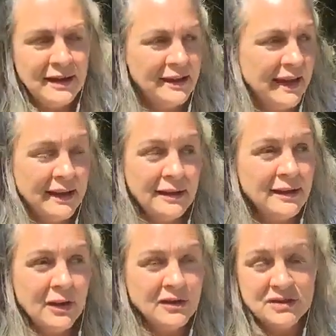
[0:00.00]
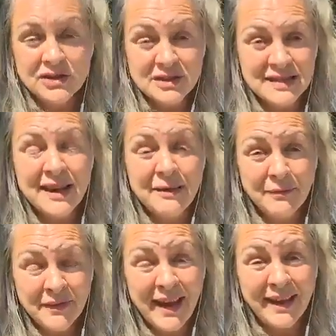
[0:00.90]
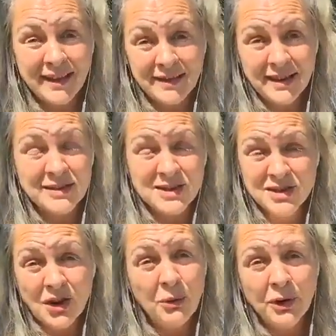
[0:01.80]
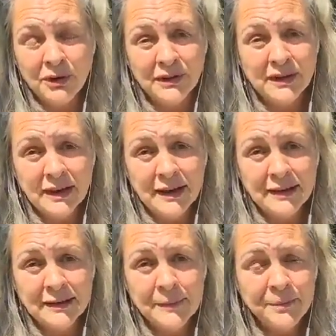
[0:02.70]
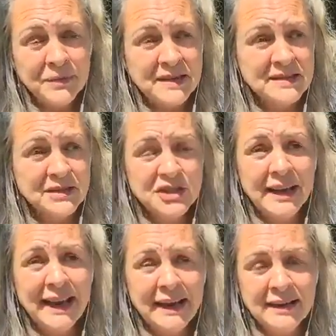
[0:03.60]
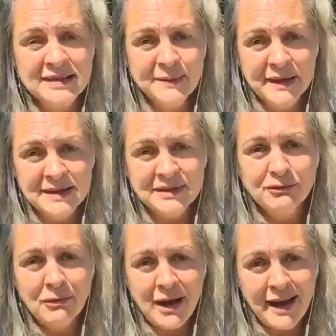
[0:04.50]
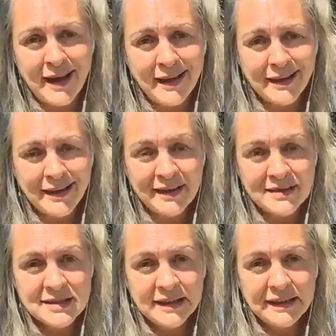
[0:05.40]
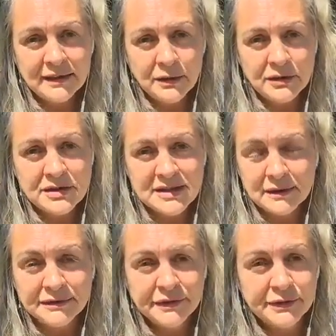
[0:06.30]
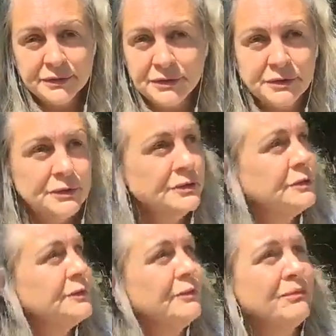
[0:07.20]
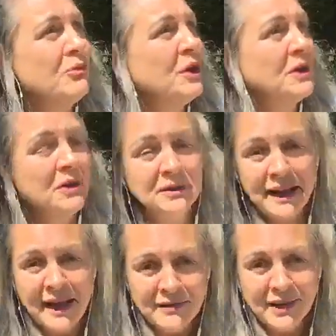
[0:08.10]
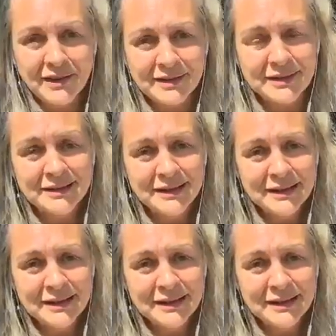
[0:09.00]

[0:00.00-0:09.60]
Get an oxygen tank. It is so worth it, and such an inexpensive way to heal yourself through what God gave us.